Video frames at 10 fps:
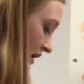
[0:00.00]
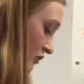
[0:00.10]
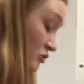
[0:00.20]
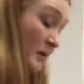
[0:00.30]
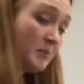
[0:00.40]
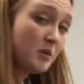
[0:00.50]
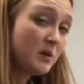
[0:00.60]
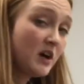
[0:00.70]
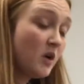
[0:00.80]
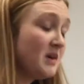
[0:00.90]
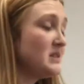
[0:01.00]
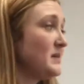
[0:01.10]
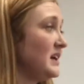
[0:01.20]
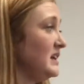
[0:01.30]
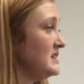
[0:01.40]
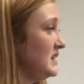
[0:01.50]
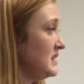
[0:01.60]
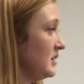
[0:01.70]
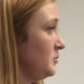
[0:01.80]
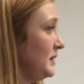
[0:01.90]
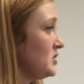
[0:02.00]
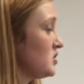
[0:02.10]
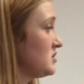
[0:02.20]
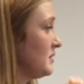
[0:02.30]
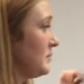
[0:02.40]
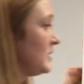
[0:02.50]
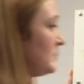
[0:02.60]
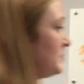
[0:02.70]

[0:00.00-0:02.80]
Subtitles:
Remember, we're always making detailed pictures, so I'm going to